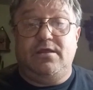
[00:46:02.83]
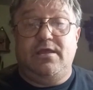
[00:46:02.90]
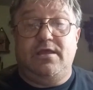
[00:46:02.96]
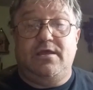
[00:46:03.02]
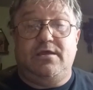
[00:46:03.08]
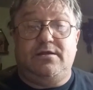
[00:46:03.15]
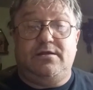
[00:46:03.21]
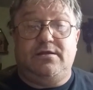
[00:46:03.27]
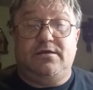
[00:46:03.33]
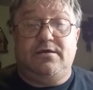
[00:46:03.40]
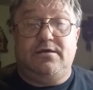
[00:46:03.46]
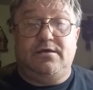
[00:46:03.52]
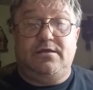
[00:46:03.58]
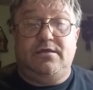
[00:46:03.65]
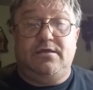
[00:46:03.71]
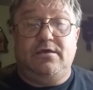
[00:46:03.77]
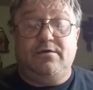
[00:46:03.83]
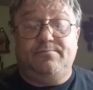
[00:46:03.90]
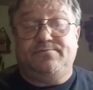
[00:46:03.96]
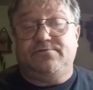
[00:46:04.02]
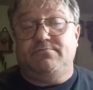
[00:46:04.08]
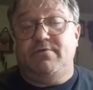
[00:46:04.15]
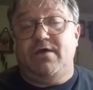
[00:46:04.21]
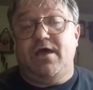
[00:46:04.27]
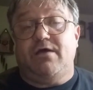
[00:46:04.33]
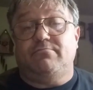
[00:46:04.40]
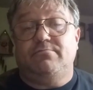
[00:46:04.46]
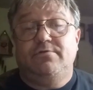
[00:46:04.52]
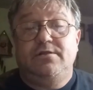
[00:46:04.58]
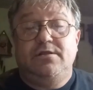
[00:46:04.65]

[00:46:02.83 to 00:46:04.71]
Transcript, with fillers: and uh, helps him out.